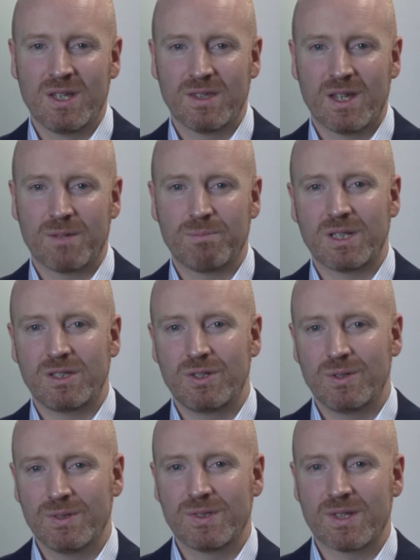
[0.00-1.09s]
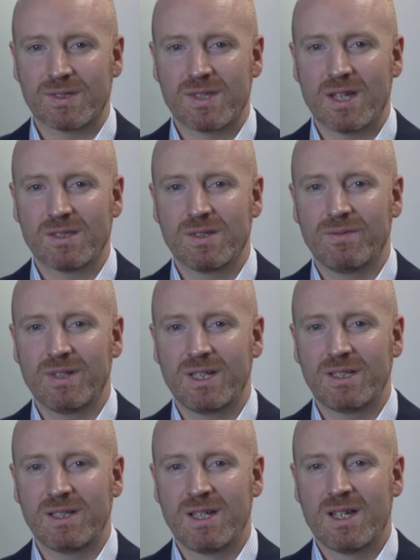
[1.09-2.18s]
that have been used
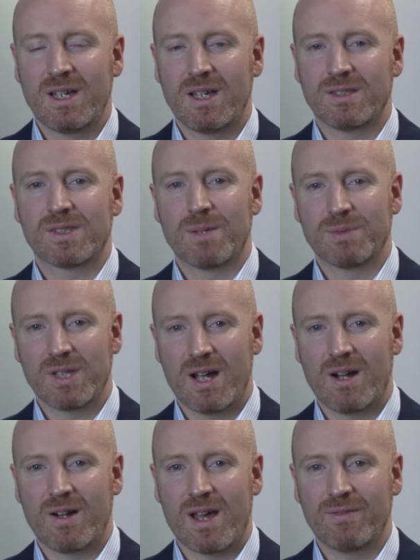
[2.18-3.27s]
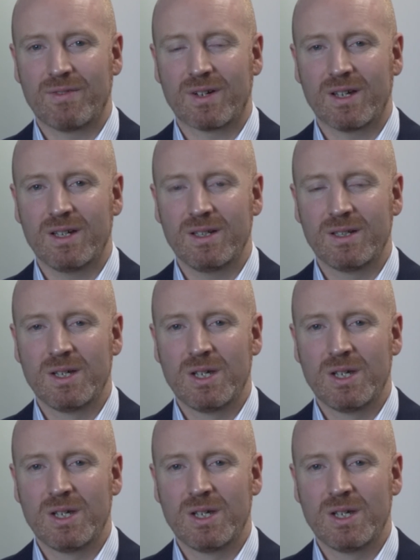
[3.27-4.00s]
extensively in sub-Saharan Africa,